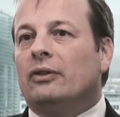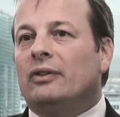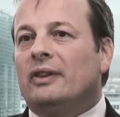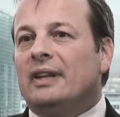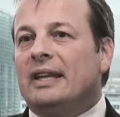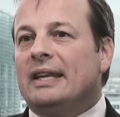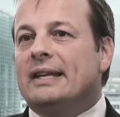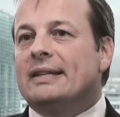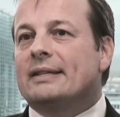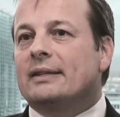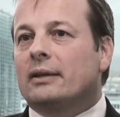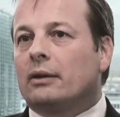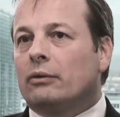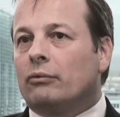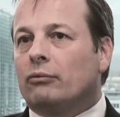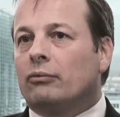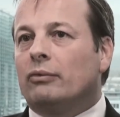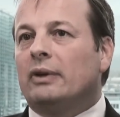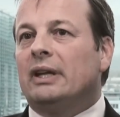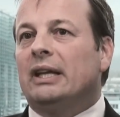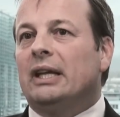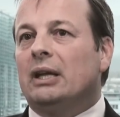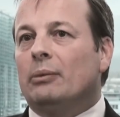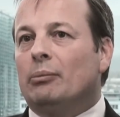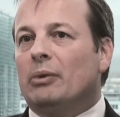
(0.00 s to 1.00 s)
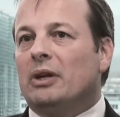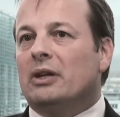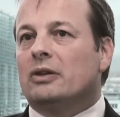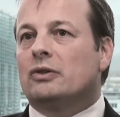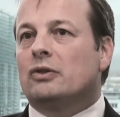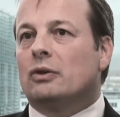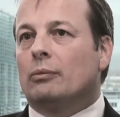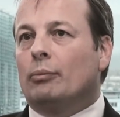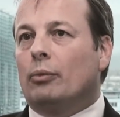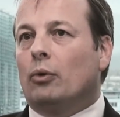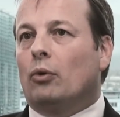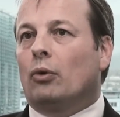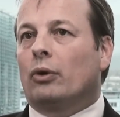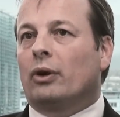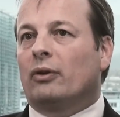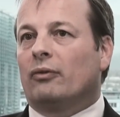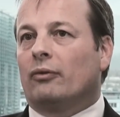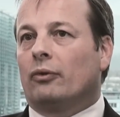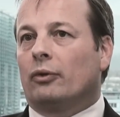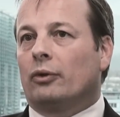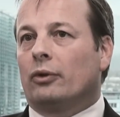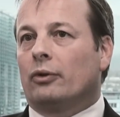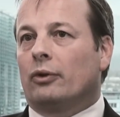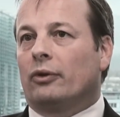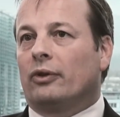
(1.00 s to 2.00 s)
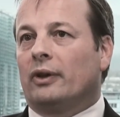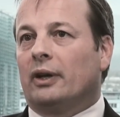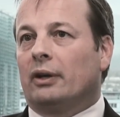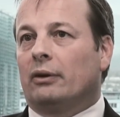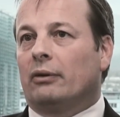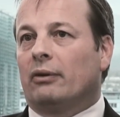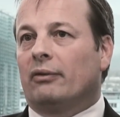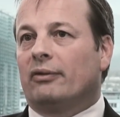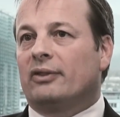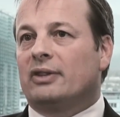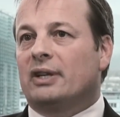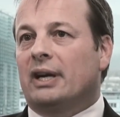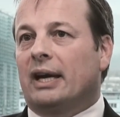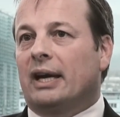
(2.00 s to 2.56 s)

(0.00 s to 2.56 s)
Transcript: These can really be supportive for your theory of